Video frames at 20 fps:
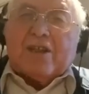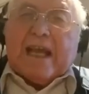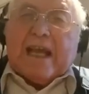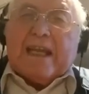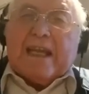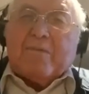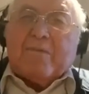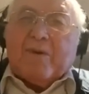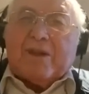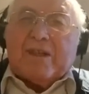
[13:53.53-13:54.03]

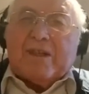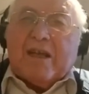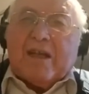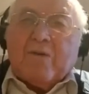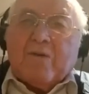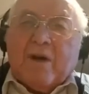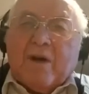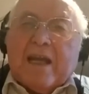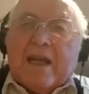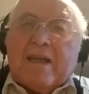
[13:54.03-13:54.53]
anybody
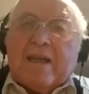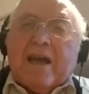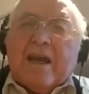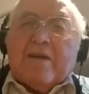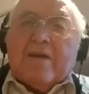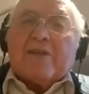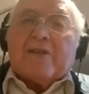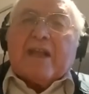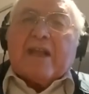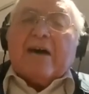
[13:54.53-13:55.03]
away
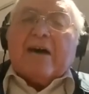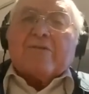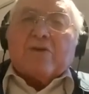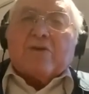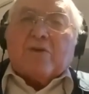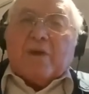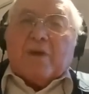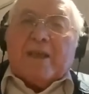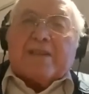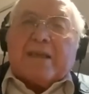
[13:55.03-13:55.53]
without
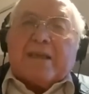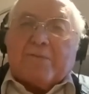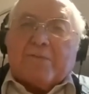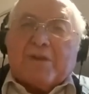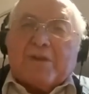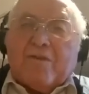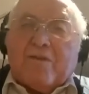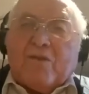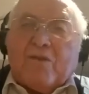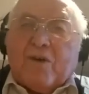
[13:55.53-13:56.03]
doing
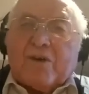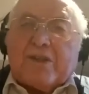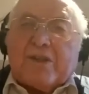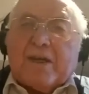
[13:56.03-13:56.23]
something for them.